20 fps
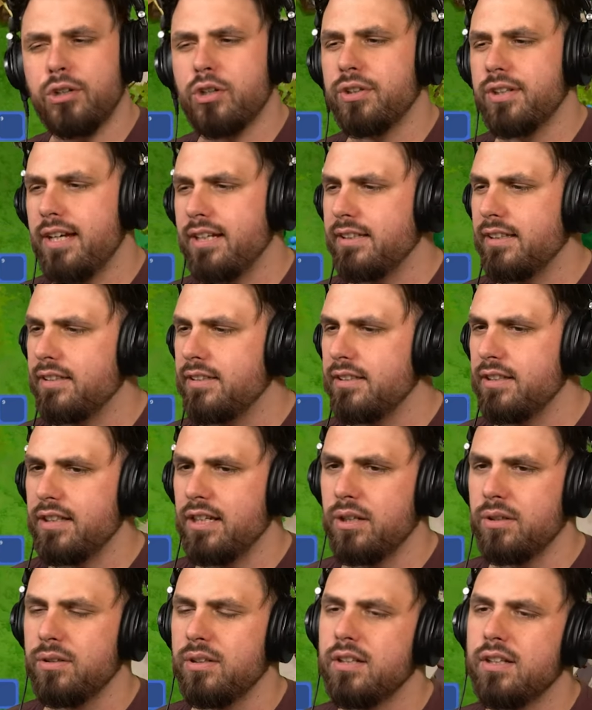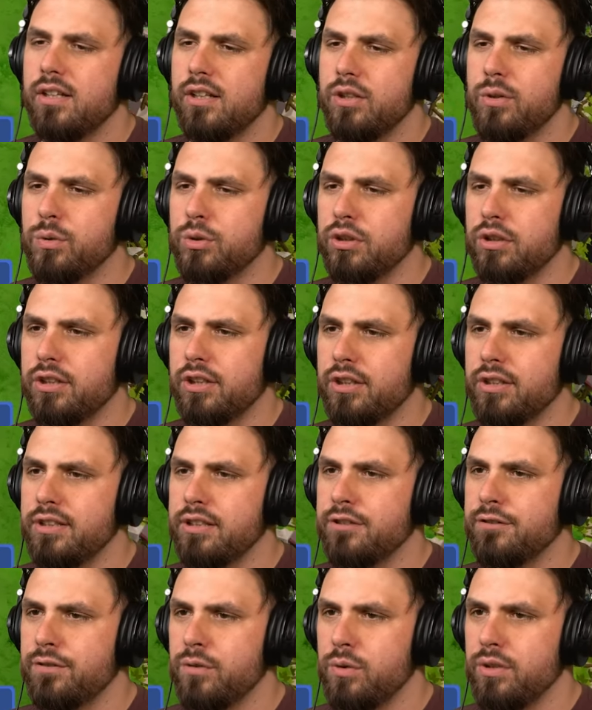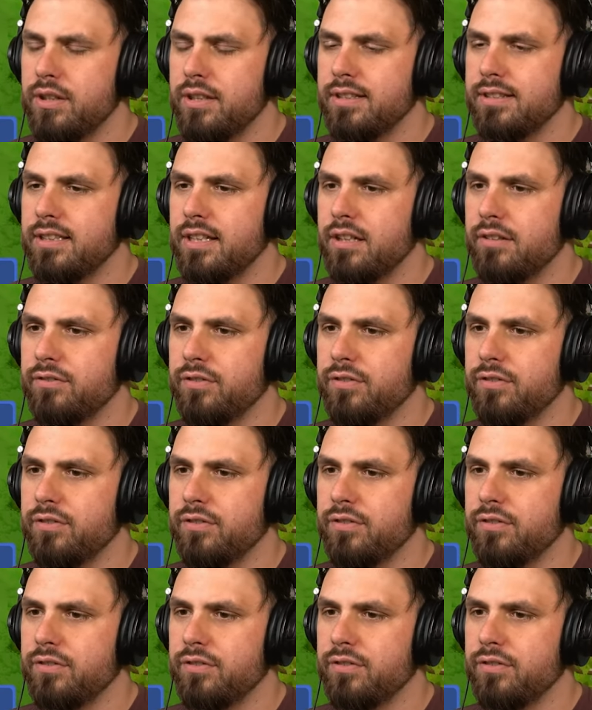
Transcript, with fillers: connected, you know. Usually there is food inside a